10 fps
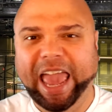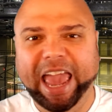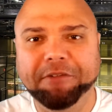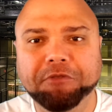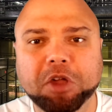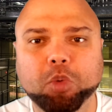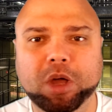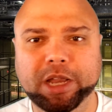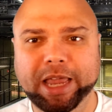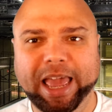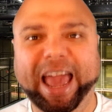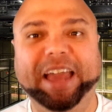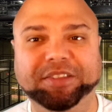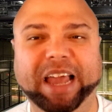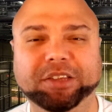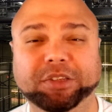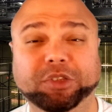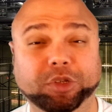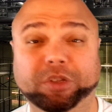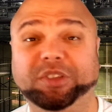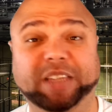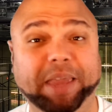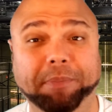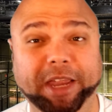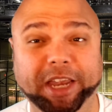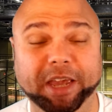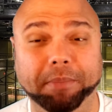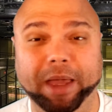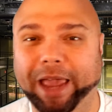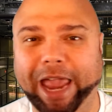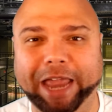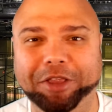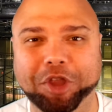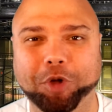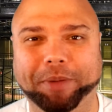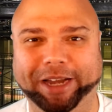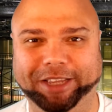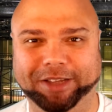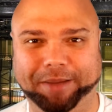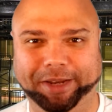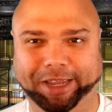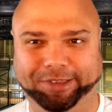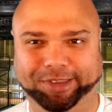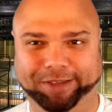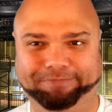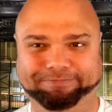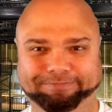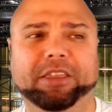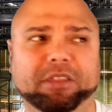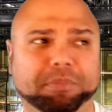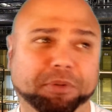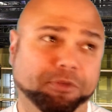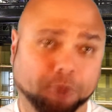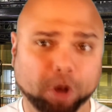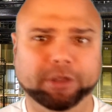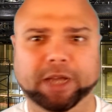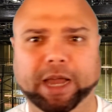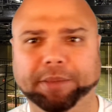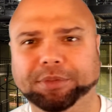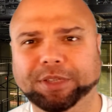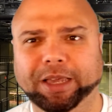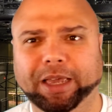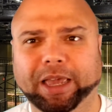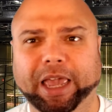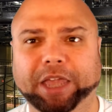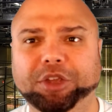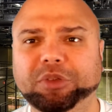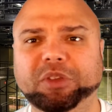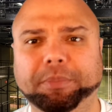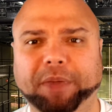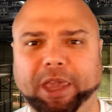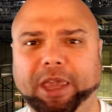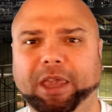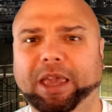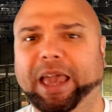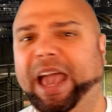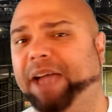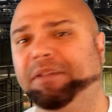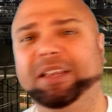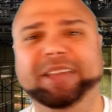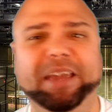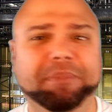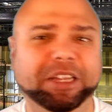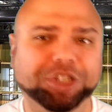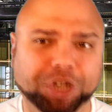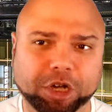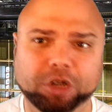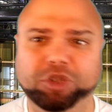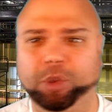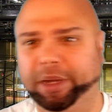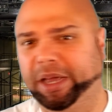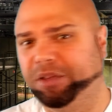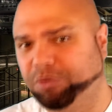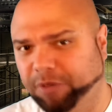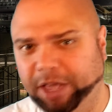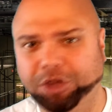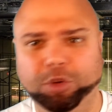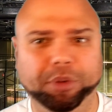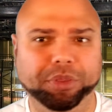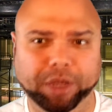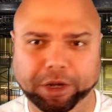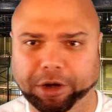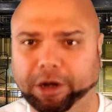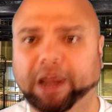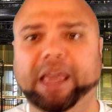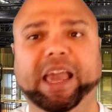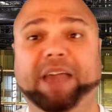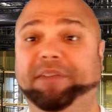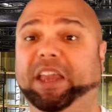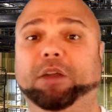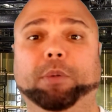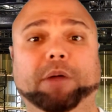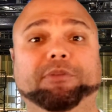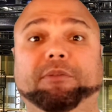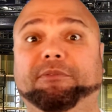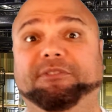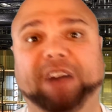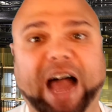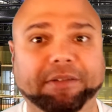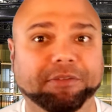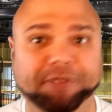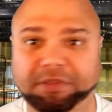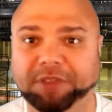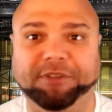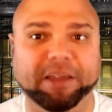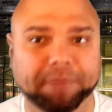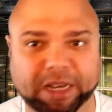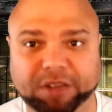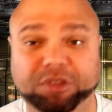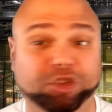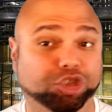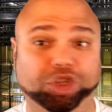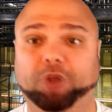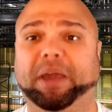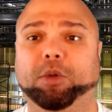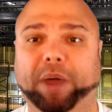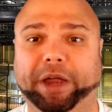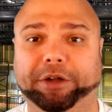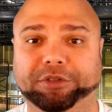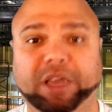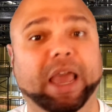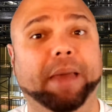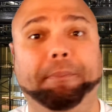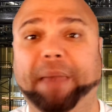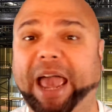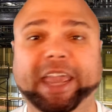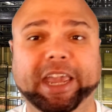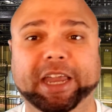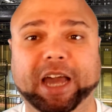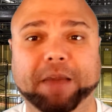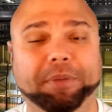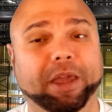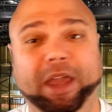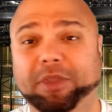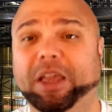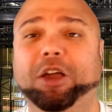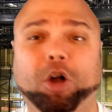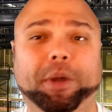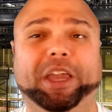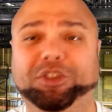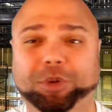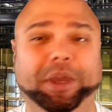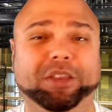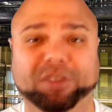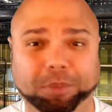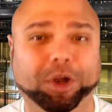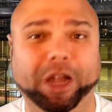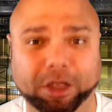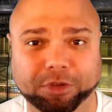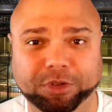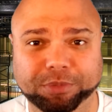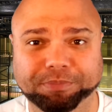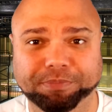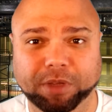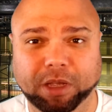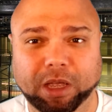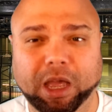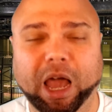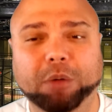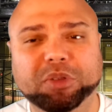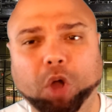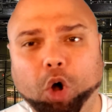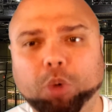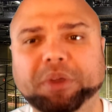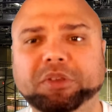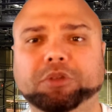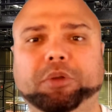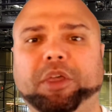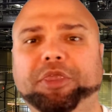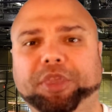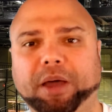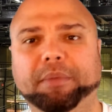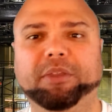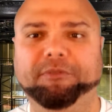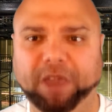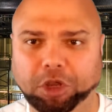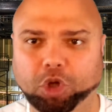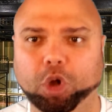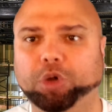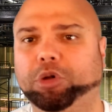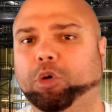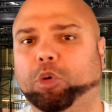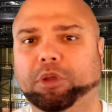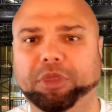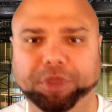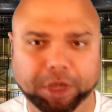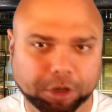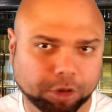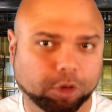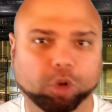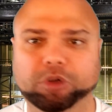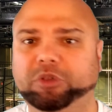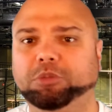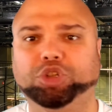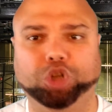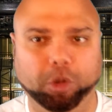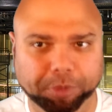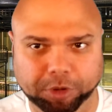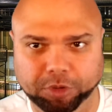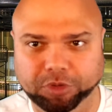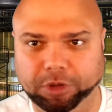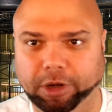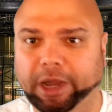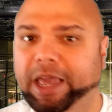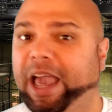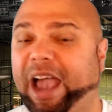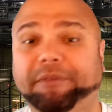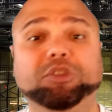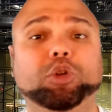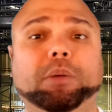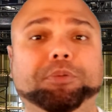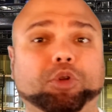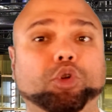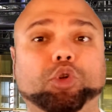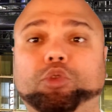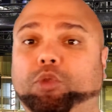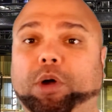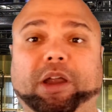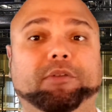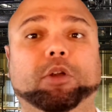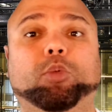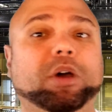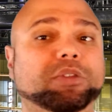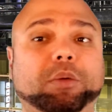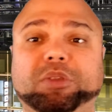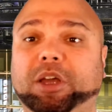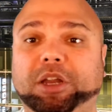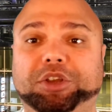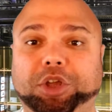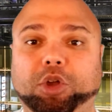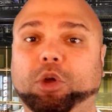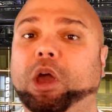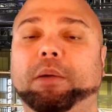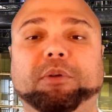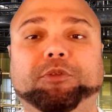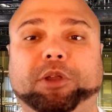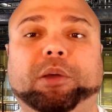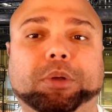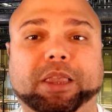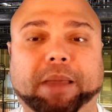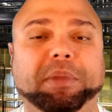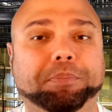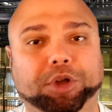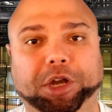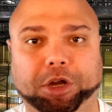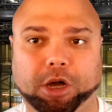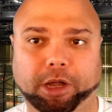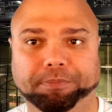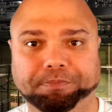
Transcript: Everyone has access to the same medium and nobody dominates it. In the before times, it used to be having to take my show to a guest venue or theater, having anywhere from 5 to 55 minutes to show my wares, packing it up, and then going and doing it somewhere else. I was always under the thumb of the venue owner or the theater or some show producer, having to approve whatever it was I was going to do before they would let me put it on.